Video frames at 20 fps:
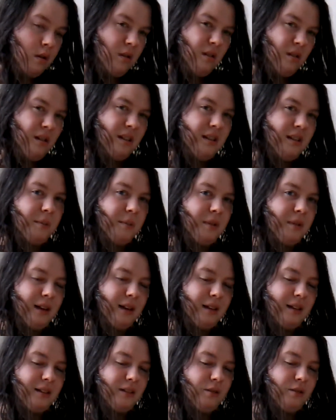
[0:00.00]
It seems like
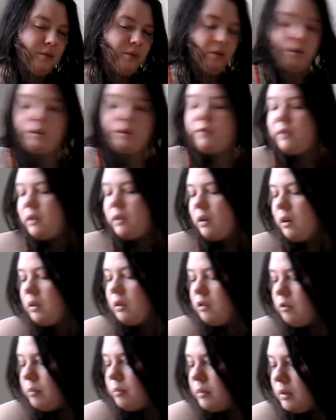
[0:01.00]
it's too dark of a
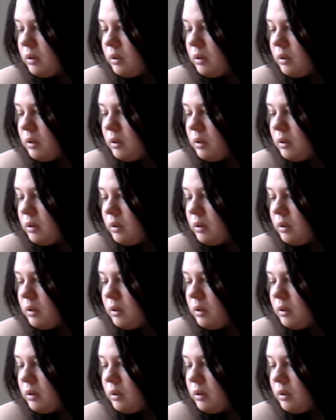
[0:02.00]
color, but